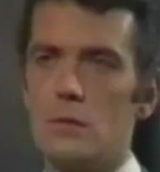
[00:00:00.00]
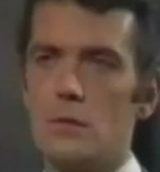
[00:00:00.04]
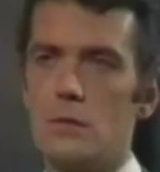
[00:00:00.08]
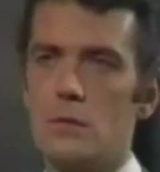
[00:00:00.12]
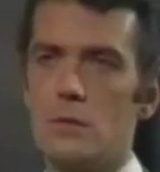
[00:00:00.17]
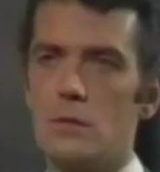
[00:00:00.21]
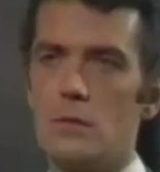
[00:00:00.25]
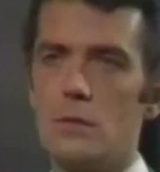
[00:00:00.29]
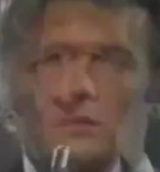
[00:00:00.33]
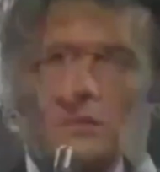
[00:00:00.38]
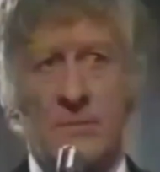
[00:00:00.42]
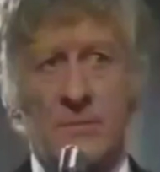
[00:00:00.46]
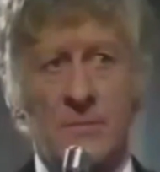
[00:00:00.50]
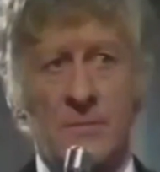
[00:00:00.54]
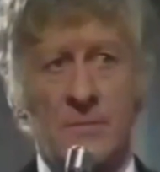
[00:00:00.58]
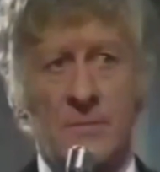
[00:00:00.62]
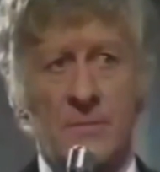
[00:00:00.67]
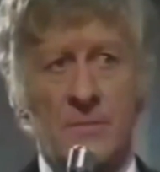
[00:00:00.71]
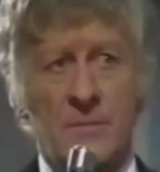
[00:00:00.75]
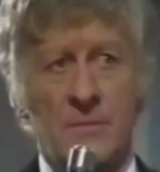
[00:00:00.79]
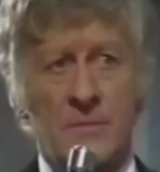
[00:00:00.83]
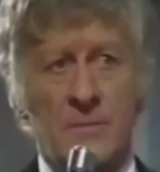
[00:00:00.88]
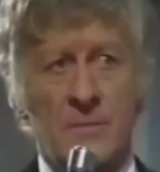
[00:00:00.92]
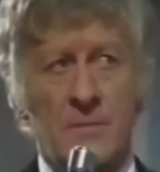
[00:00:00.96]
These
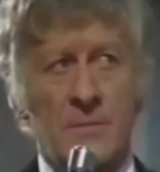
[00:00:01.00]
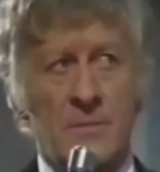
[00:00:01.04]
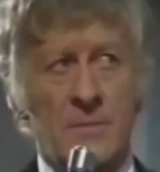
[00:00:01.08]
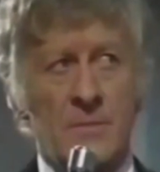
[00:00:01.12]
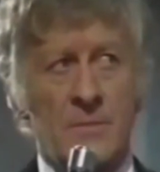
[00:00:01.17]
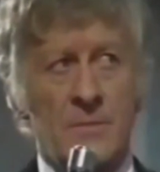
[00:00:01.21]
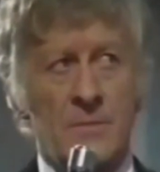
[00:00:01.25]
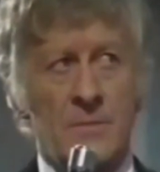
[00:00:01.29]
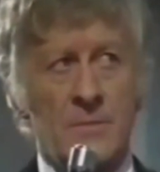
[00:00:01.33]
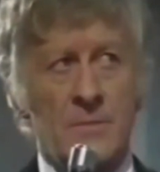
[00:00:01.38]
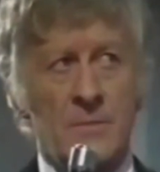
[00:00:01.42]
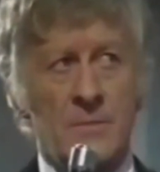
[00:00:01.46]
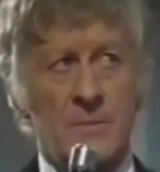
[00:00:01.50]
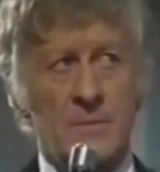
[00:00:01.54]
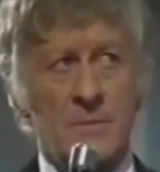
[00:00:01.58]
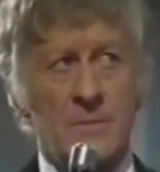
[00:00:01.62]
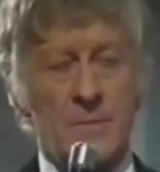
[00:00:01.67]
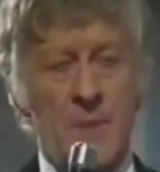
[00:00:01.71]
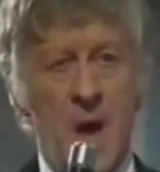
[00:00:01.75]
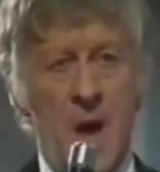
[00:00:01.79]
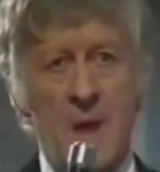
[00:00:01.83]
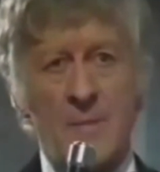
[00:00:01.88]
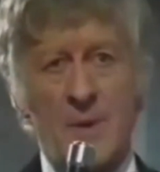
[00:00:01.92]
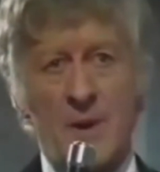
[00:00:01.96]
episodes came in black
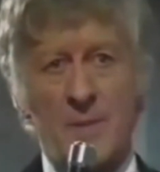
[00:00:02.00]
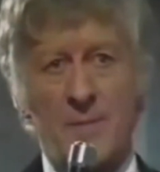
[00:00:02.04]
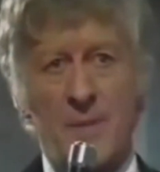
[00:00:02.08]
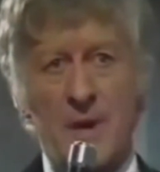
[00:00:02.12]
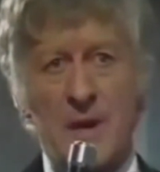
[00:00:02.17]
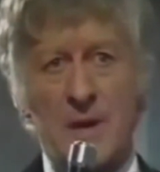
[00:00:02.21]
and white,